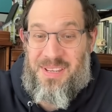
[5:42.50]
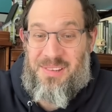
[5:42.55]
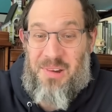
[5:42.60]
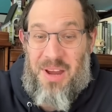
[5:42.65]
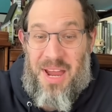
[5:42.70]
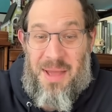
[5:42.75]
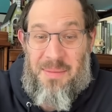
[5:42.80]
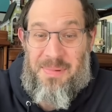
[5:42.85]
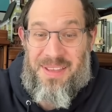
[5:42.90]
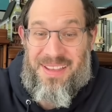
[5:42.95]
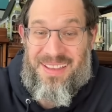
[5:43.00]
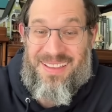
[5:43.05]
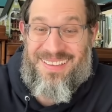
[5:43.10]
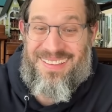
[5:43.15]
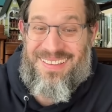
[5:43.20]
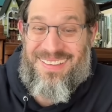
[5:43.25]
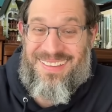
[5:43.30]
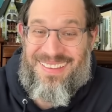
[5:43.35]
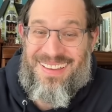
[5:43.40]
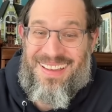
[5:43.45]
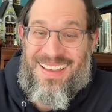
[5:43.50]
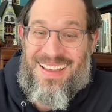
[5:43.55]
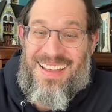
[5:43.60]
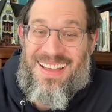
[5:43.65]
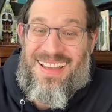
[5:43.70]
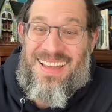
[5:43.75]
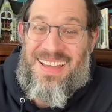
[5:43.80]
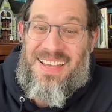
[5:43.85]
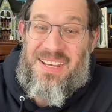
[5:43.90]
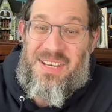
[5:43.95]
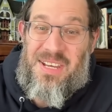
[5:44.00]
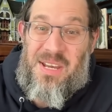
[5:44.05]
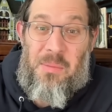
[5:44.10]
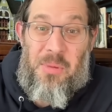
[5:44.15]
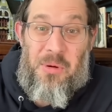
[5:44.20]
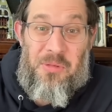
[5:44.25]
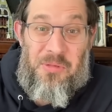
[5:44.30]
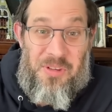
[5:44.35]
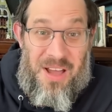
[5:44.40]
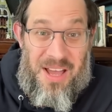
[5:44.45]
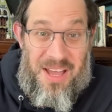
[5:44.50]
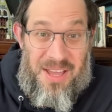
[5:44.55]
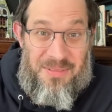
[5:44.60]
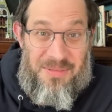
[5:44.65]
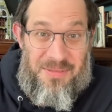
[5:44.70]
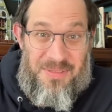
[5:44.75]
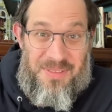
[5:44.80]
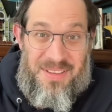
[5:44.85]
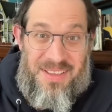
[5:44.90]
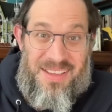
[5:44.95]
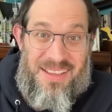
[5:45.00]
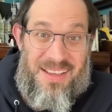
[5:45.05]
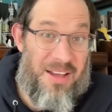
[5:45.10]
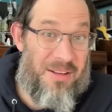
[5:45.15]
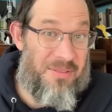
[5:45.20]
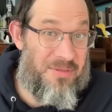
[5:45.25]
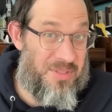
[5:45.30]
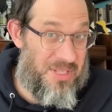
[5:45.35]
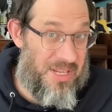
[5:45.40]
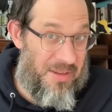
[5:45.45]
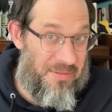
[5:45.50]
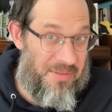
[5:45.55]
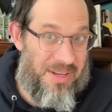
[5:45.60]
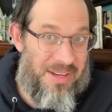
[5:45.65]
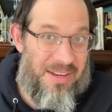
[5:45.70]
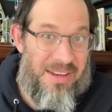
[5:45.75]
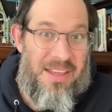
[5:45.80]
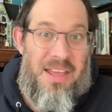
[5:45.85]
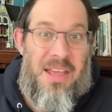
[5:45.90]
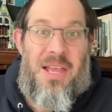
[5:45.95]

grabbing. Number five of seven